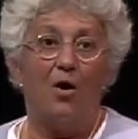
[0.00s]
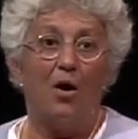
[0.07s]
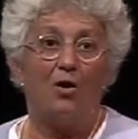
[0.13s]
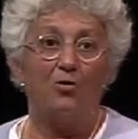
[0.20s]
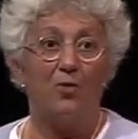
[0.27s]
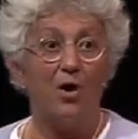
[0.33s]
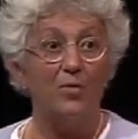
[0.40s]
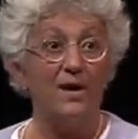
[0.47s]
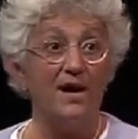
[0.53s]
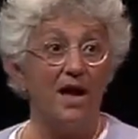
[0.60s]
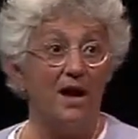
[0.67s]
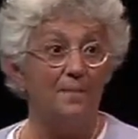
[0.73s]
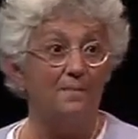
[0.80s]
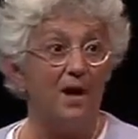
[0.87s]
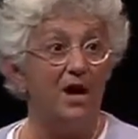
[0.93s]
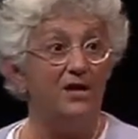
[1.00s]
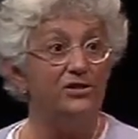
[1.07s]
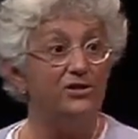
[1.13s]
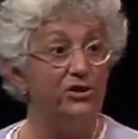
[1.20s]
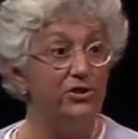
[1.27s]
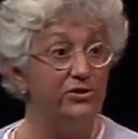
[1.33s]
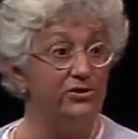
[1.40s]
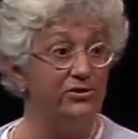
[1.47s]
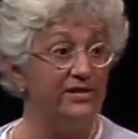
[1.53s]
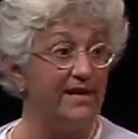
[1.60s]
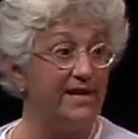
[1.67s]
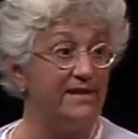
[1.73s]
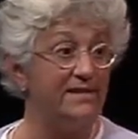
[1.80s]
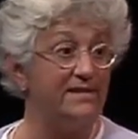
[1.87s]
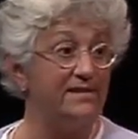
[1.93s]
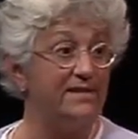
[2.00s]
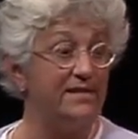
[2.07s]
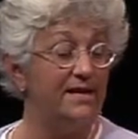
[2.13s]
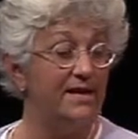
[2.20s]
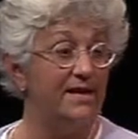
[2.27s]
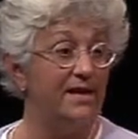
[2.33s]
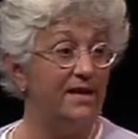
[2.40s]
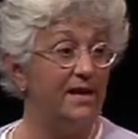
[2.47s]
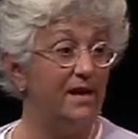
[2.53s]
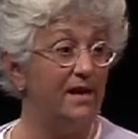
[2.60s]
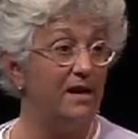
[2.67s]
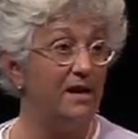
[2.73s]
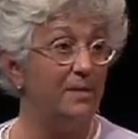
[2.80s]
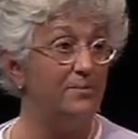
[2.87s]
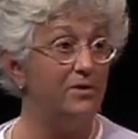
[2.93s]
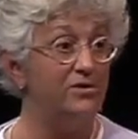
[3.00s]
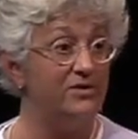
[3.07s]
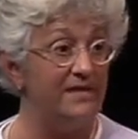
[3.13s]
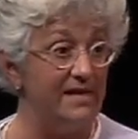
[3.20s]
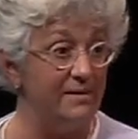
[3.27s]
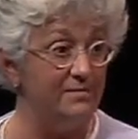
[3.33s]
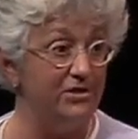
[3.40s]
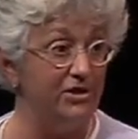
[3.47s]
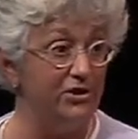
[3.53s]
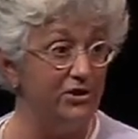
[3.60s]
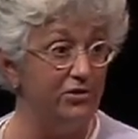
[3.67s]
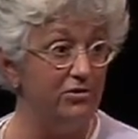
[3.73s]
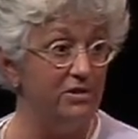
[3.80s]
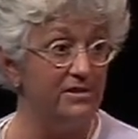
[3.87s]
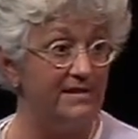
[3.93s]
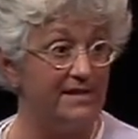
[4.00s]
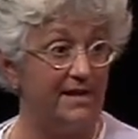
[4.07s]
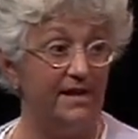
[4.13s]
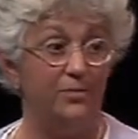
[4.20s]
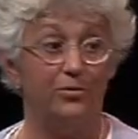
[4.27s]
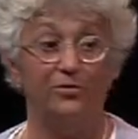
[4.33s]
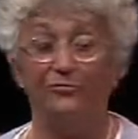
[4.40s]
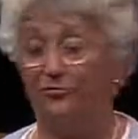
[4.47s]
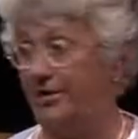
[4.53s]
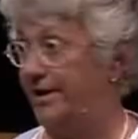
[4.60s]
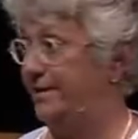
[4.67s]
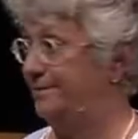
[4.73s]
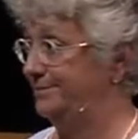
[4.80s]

Growing up, on Tuesdays, the museums in New York City were free.